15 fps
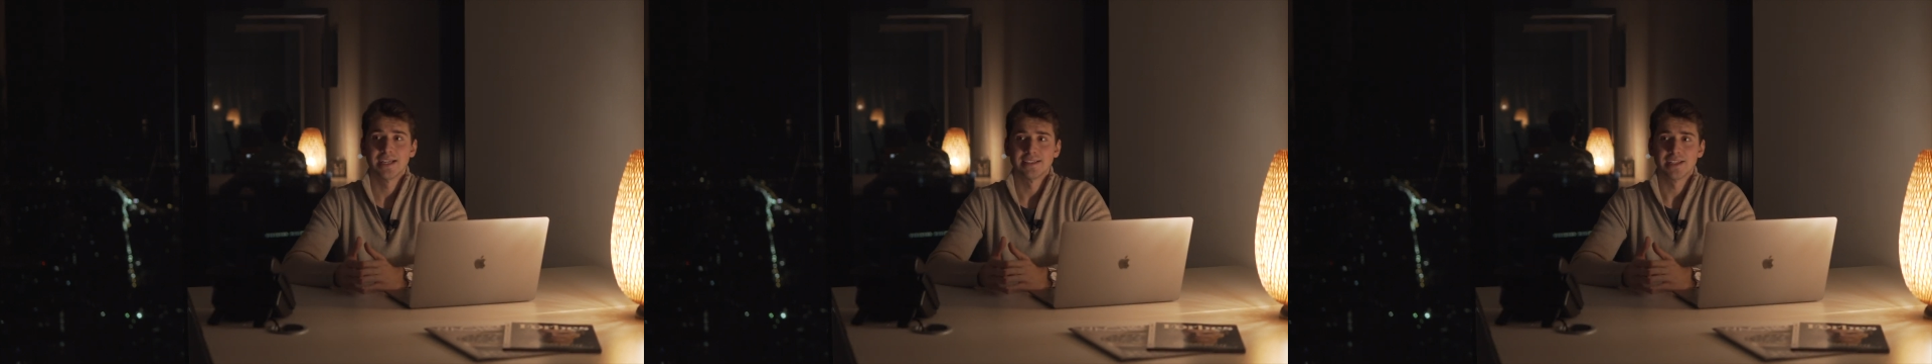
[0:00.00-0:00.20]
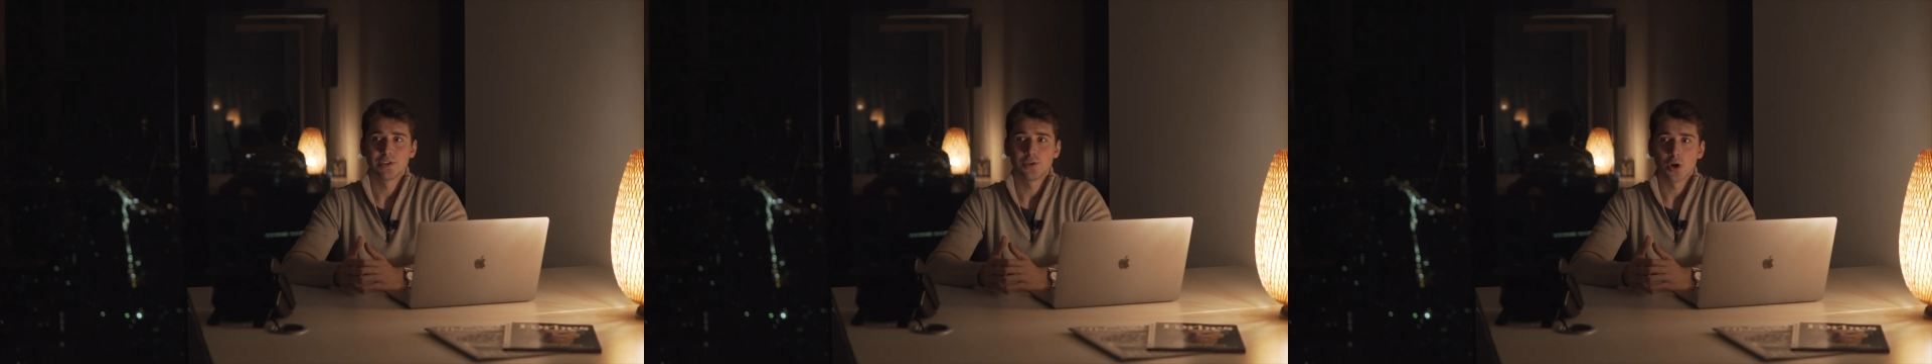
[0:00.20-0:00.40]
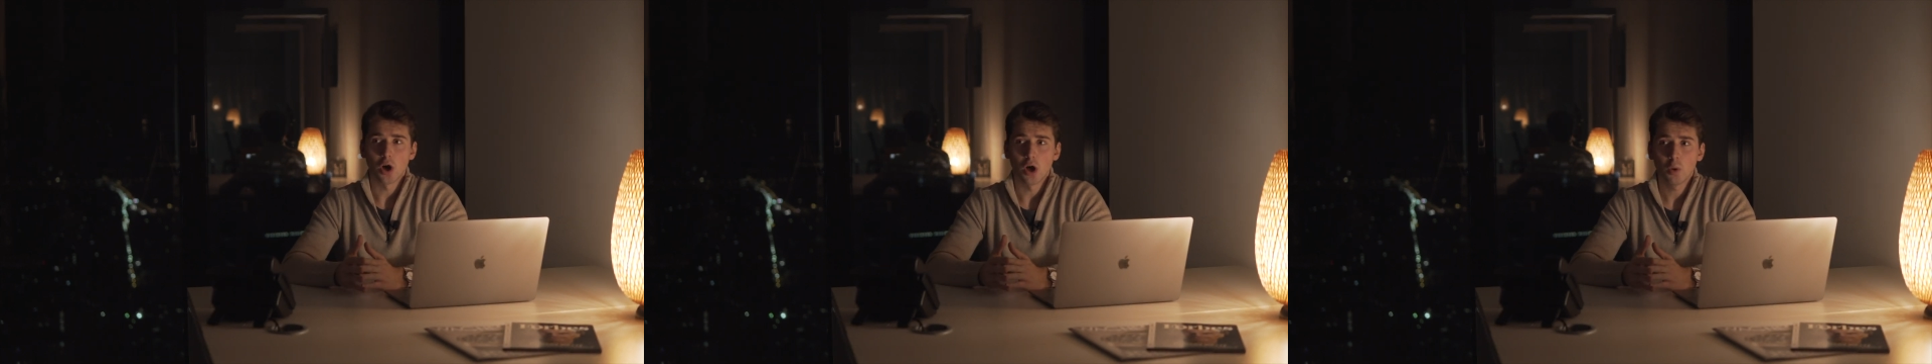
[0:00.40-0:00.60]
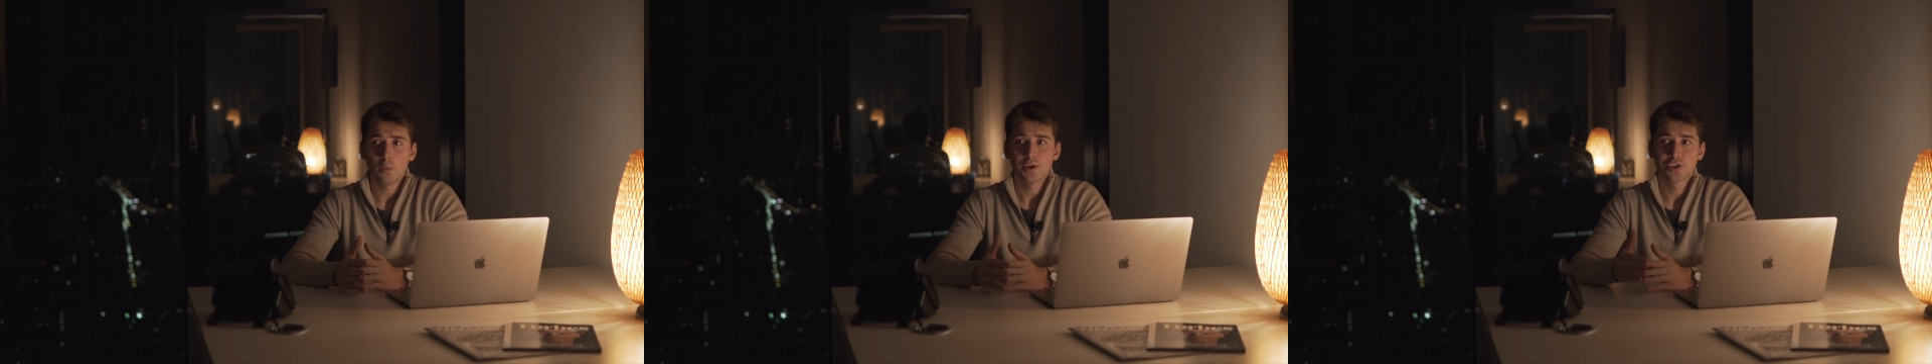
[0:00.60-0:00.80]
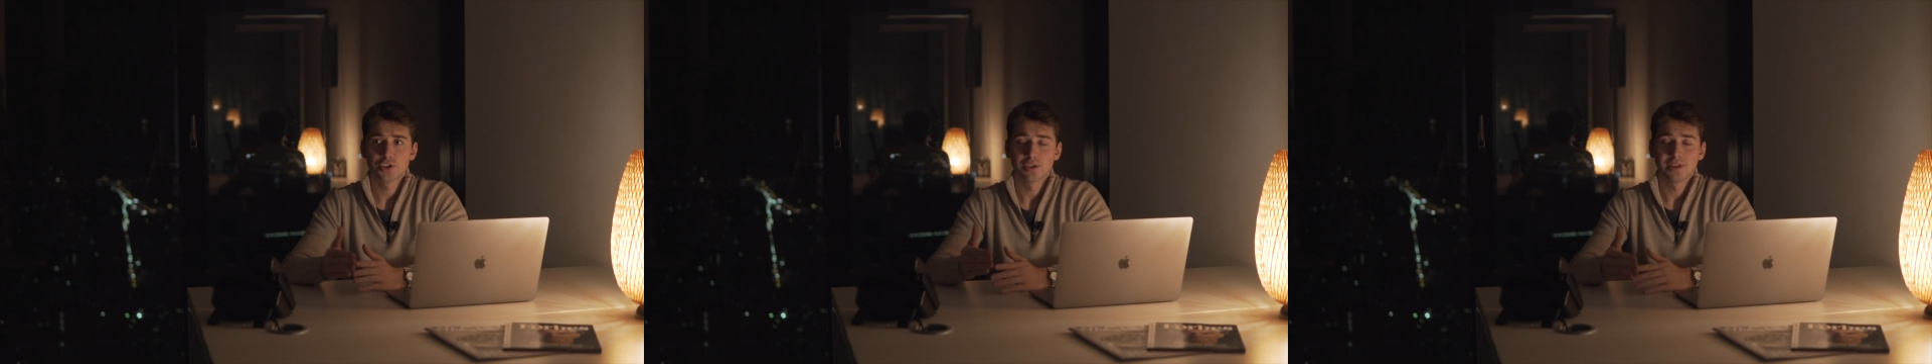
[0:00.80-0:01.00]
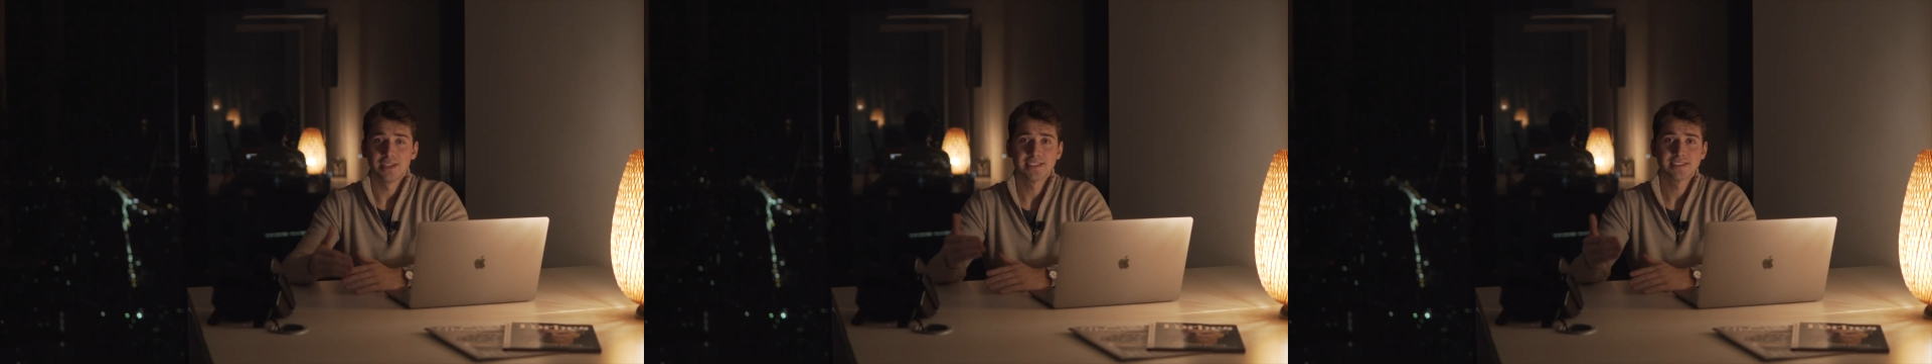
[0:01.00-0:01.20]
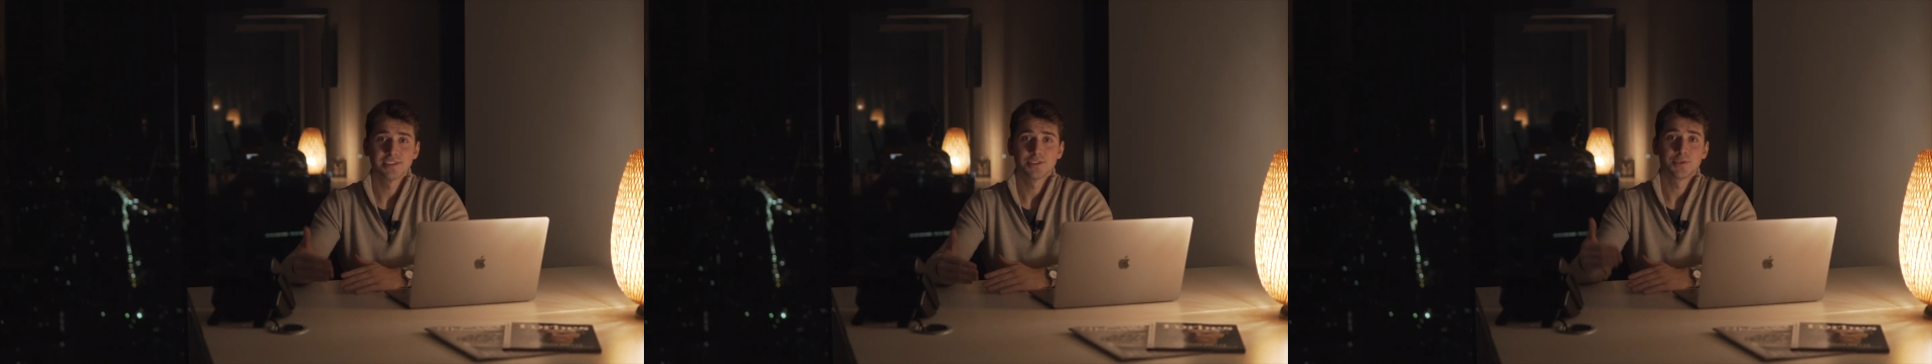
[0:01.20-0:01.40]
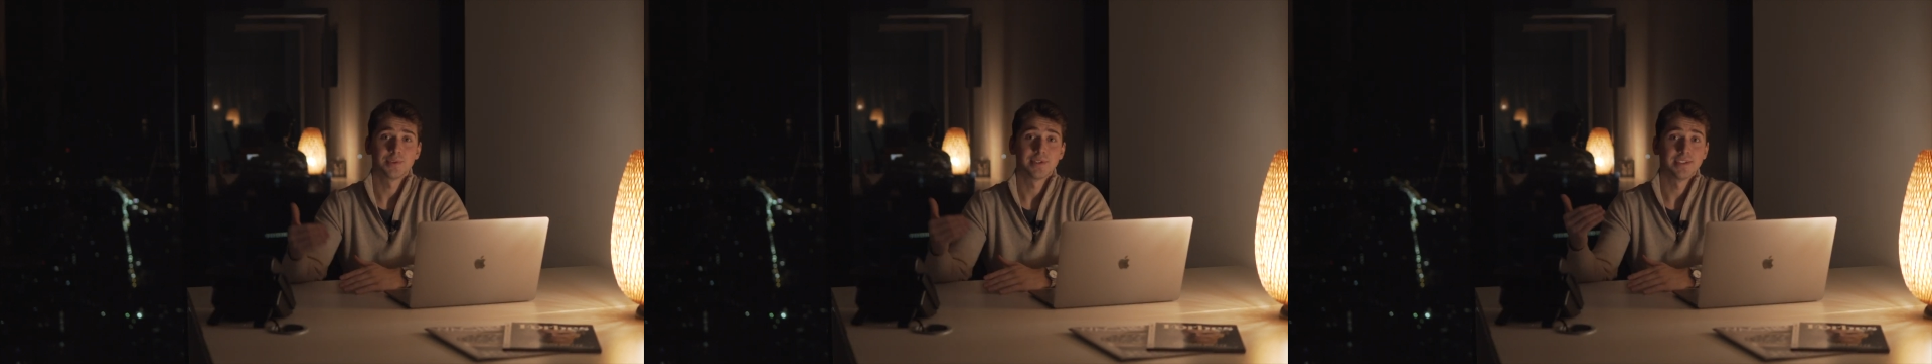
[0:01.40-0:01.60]
that you always should
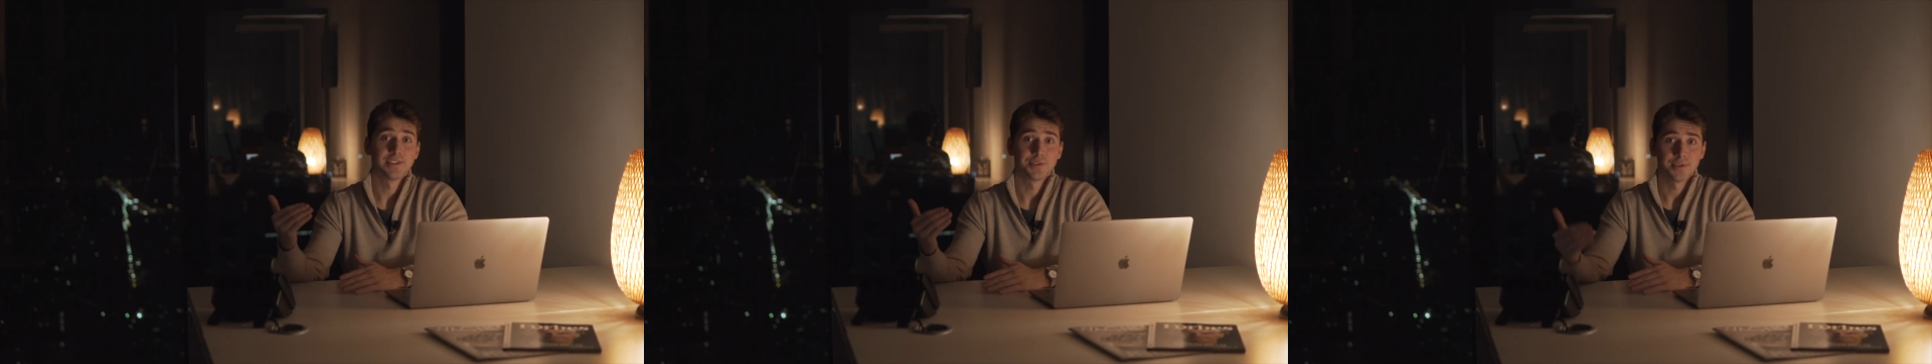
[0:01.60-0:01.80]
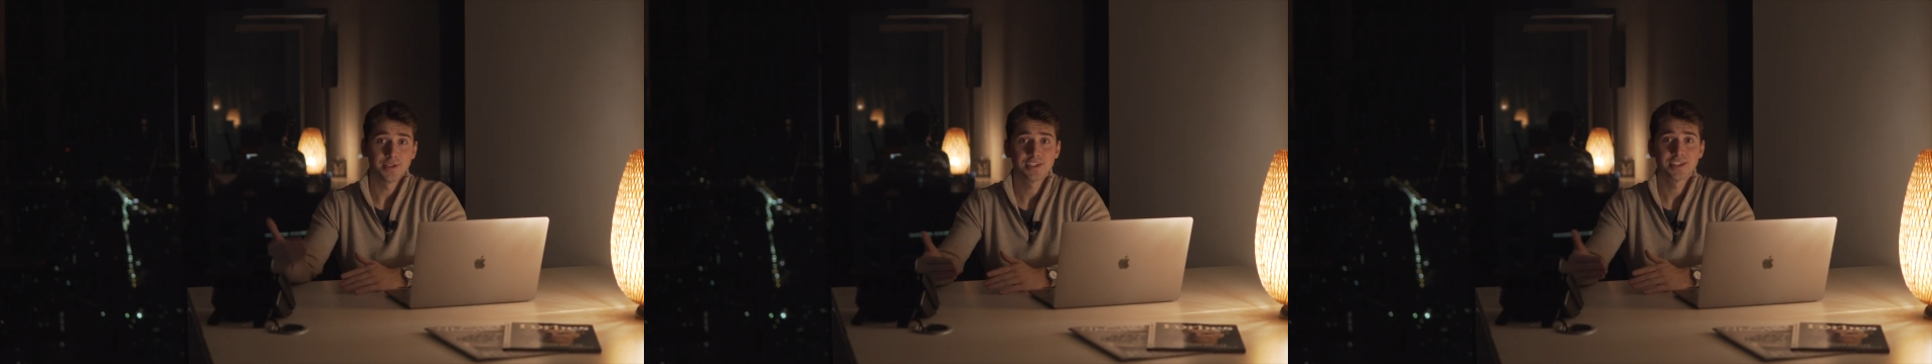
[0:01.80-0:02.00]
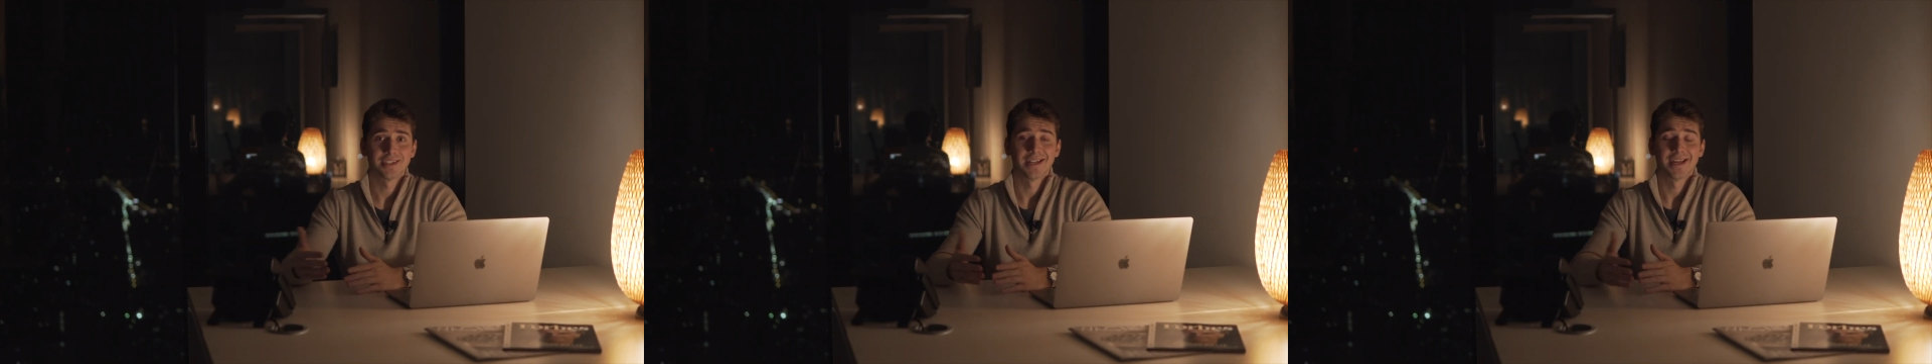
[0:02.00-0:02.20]
listen to your intuition,